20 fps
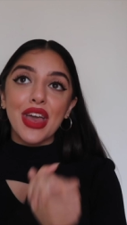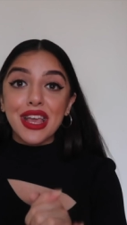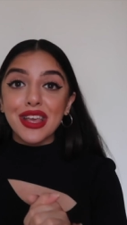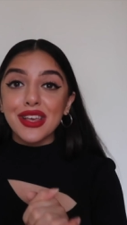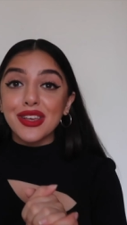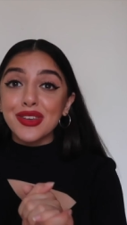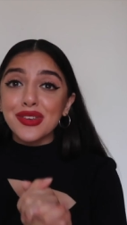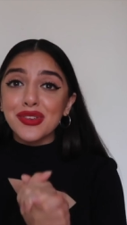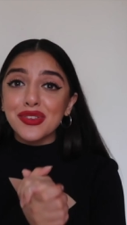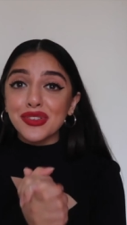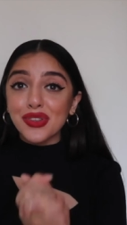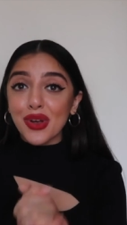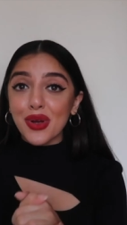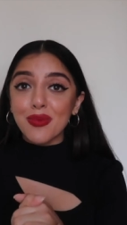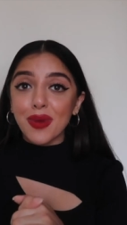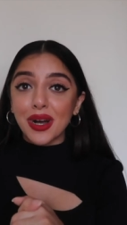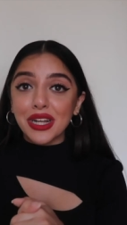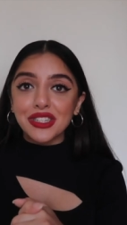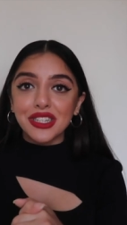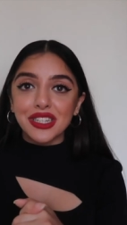thank you
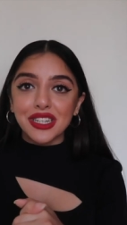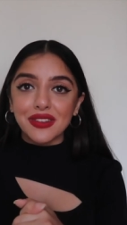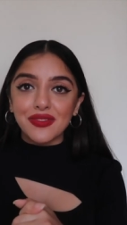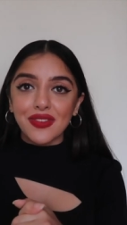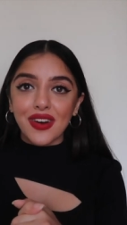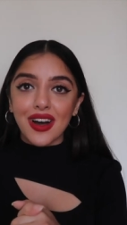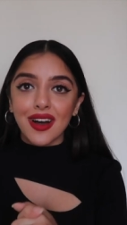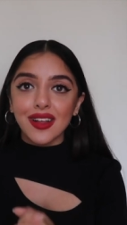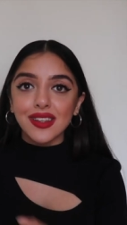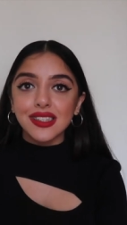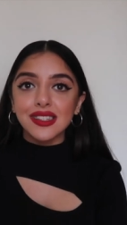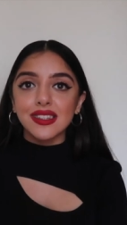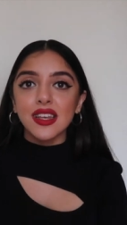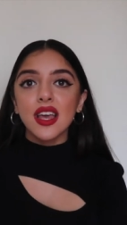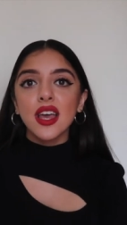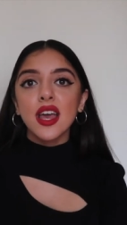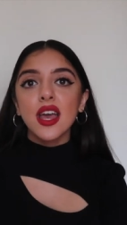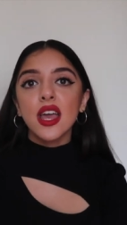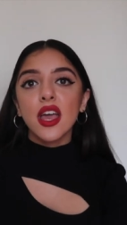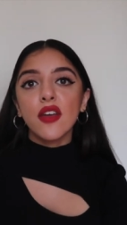so much in advance.
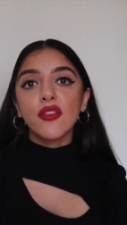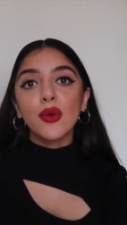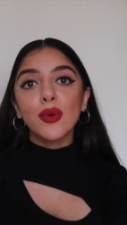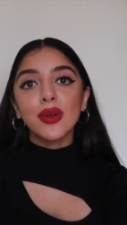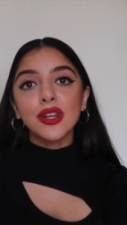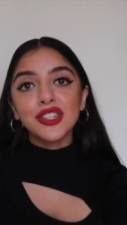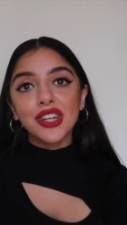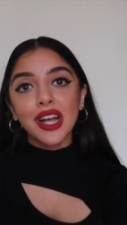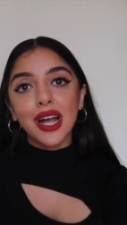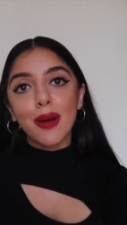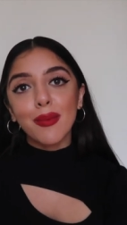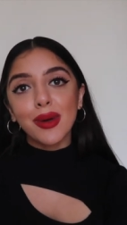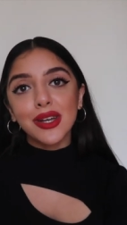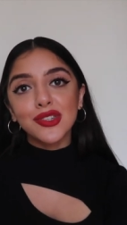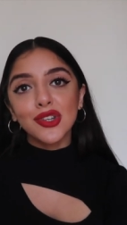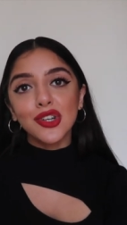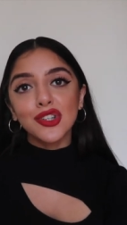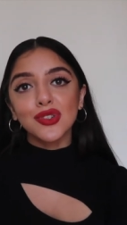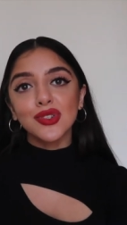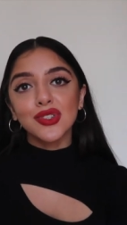If you want to check out my
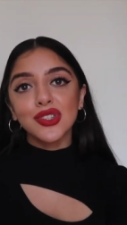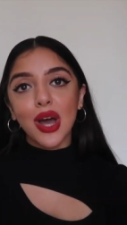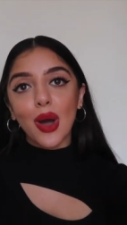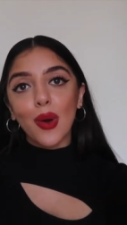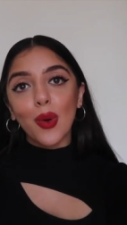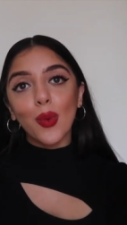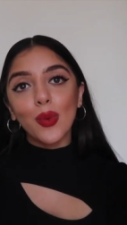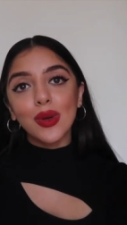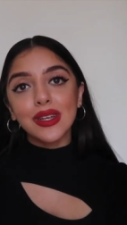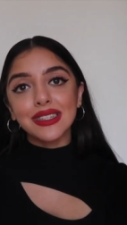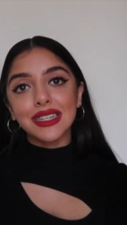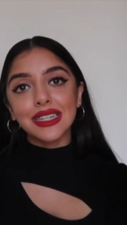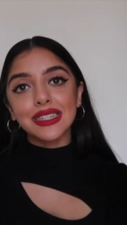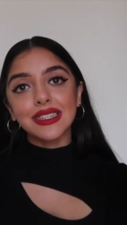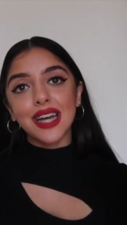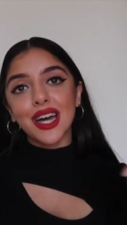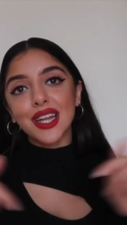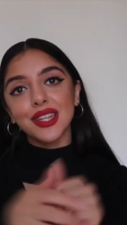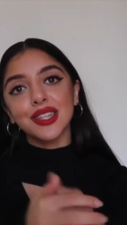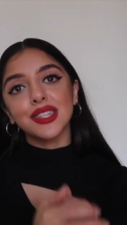socials, they're always
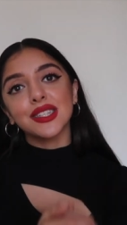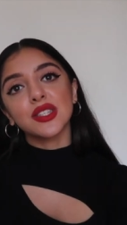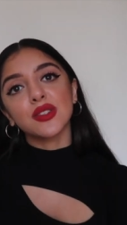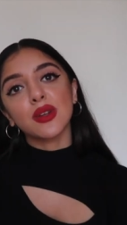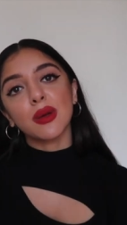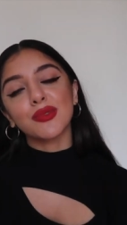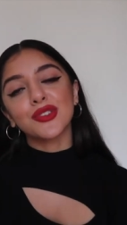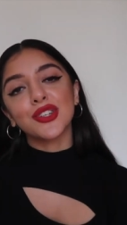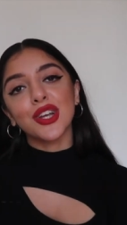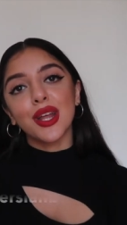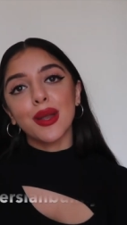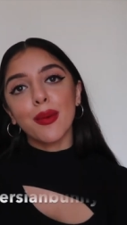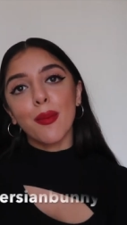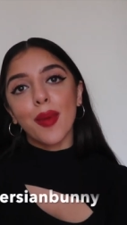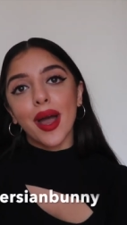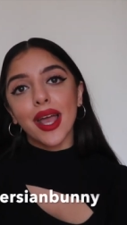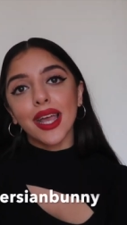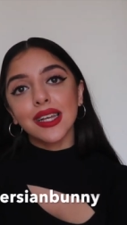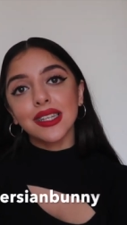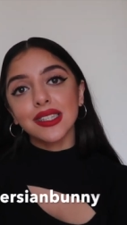linked down in the
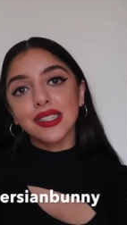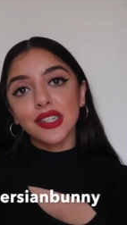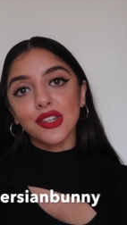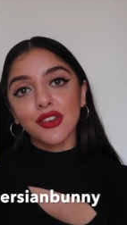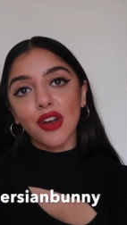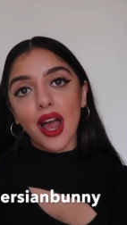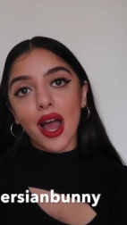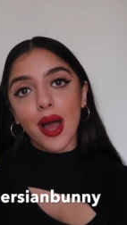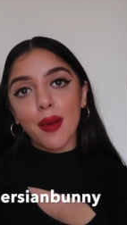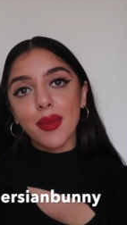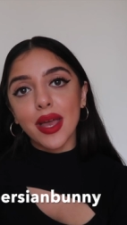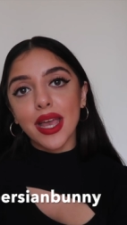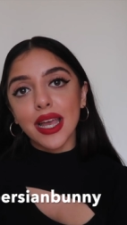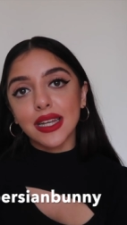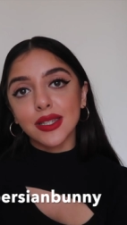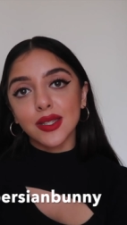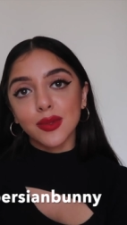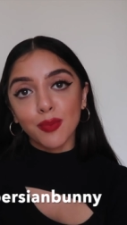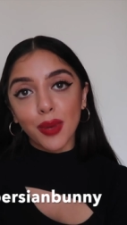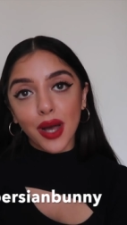description. My Instagram
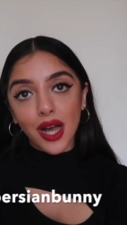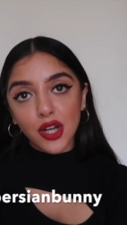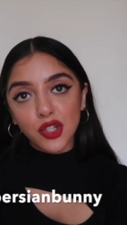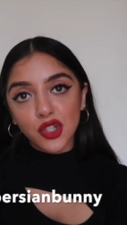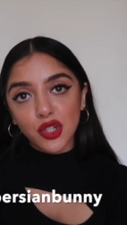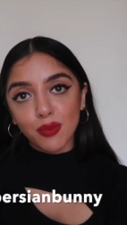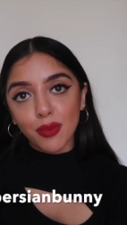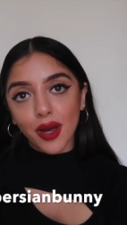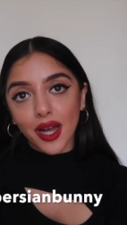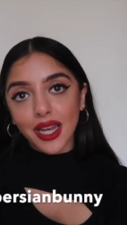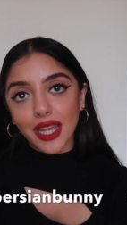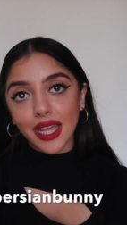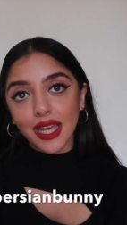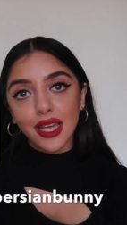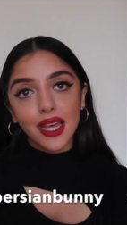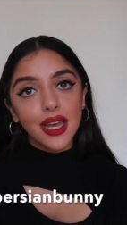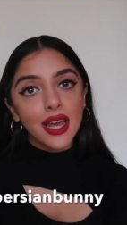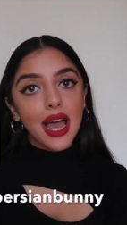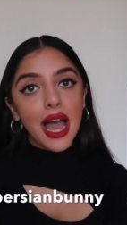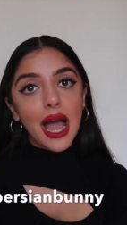is Persian
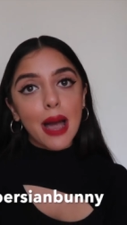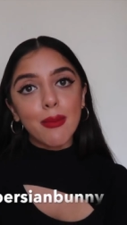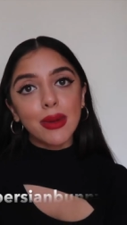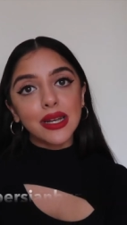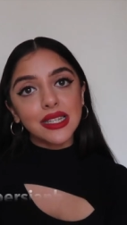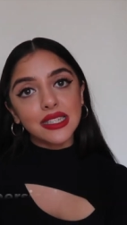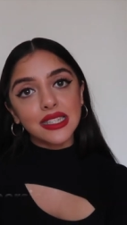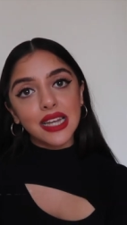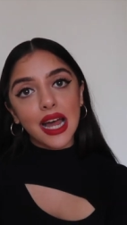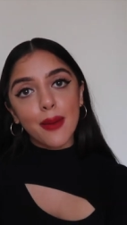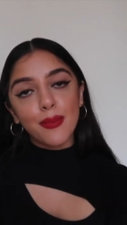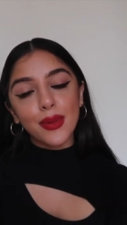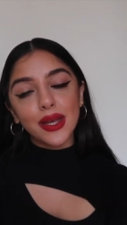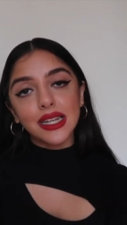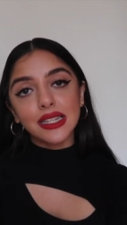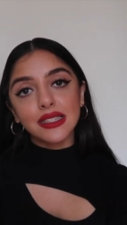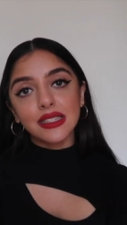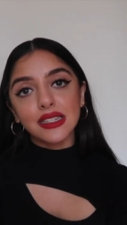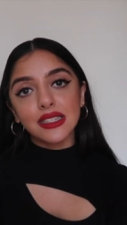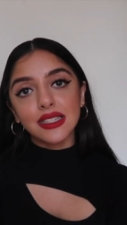Bunny and my
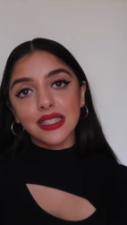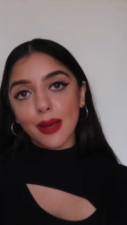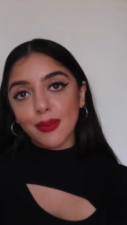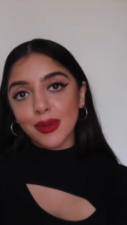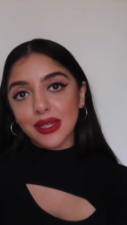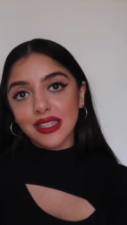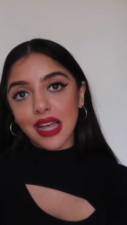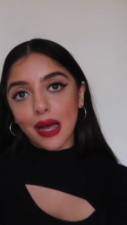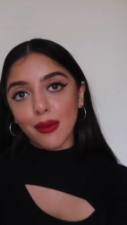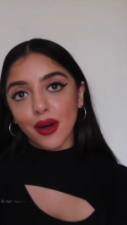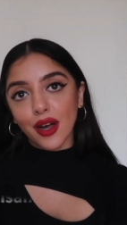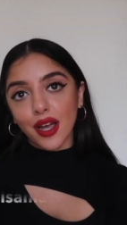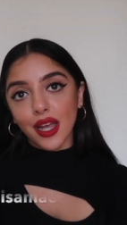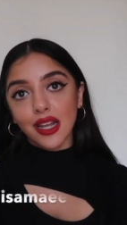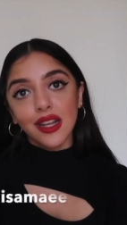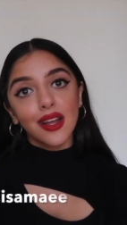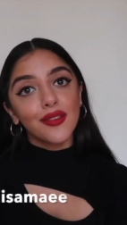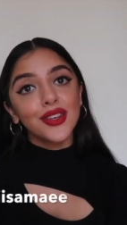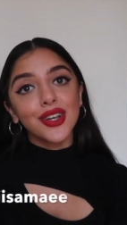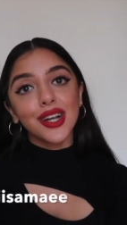Snap is Sepii
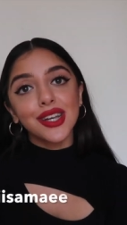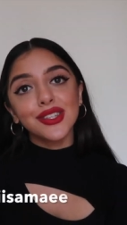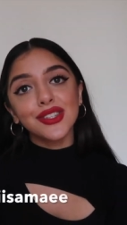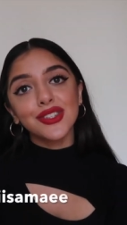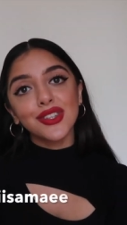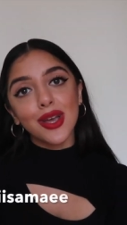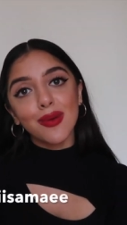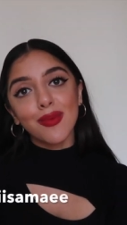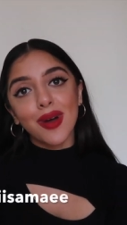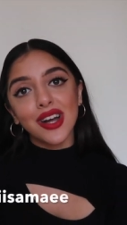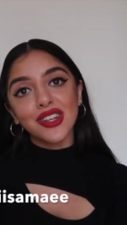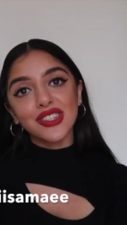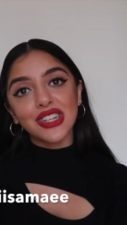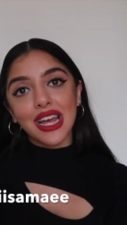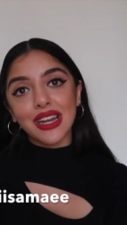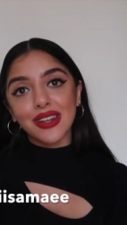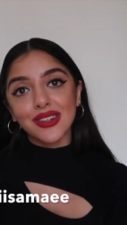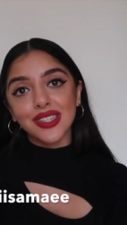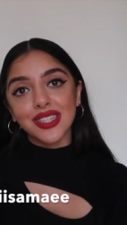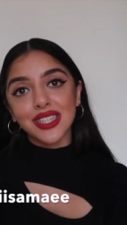Samaee. Love you guys so much
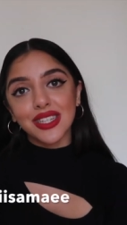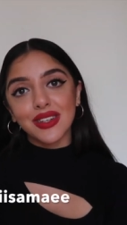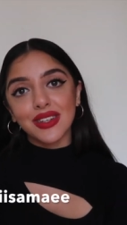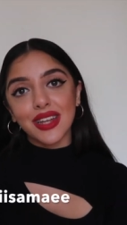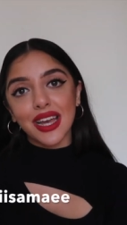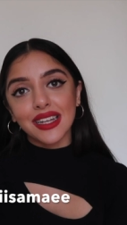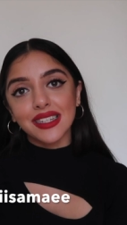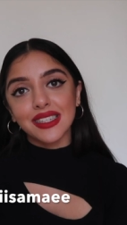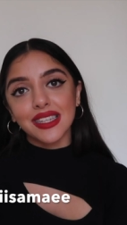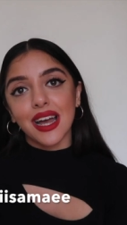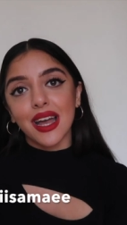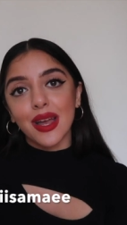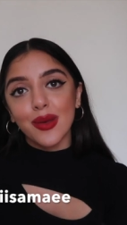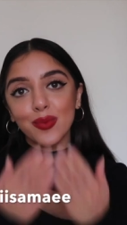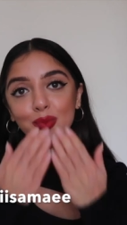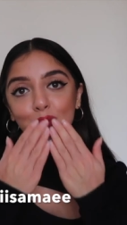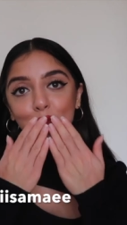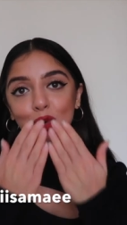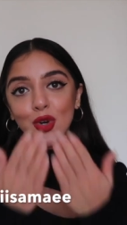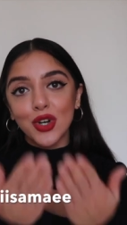and I'll see you next time.